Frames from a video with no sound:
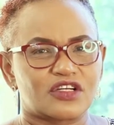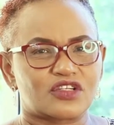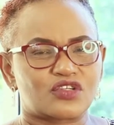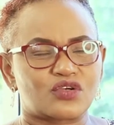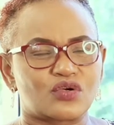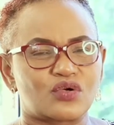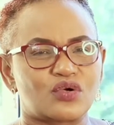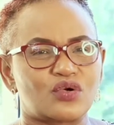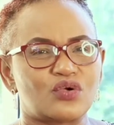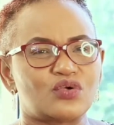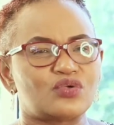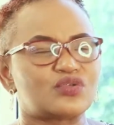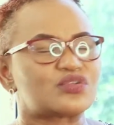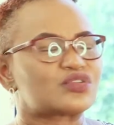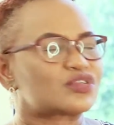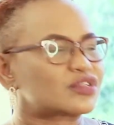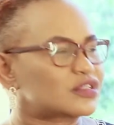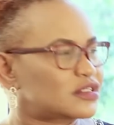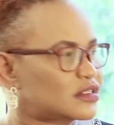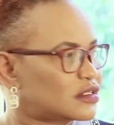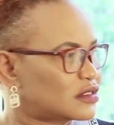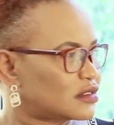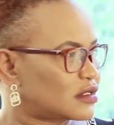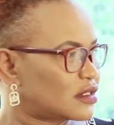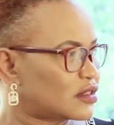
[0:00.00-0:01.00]
to
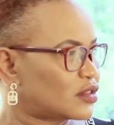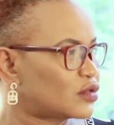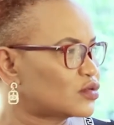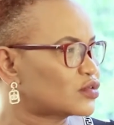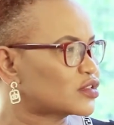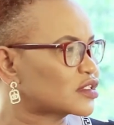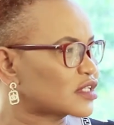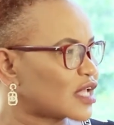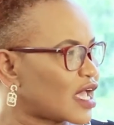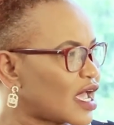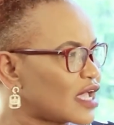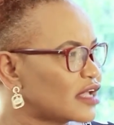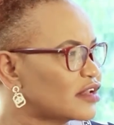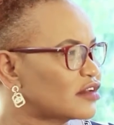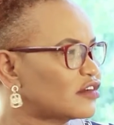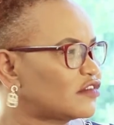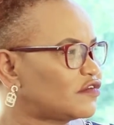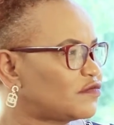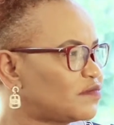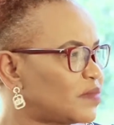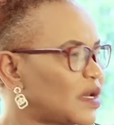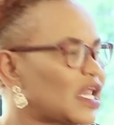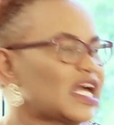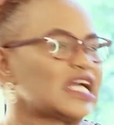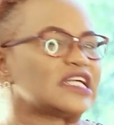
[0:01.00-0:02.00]
lose those kind
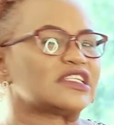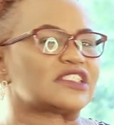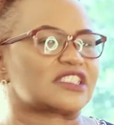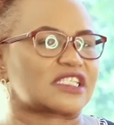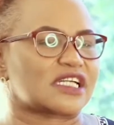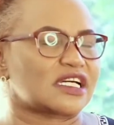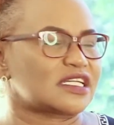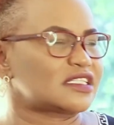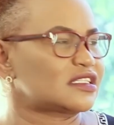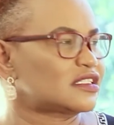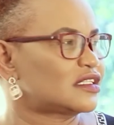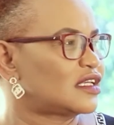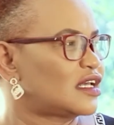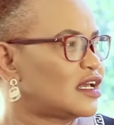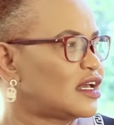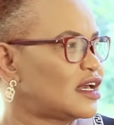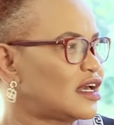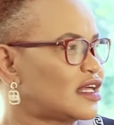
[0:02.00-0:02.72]
of pleasures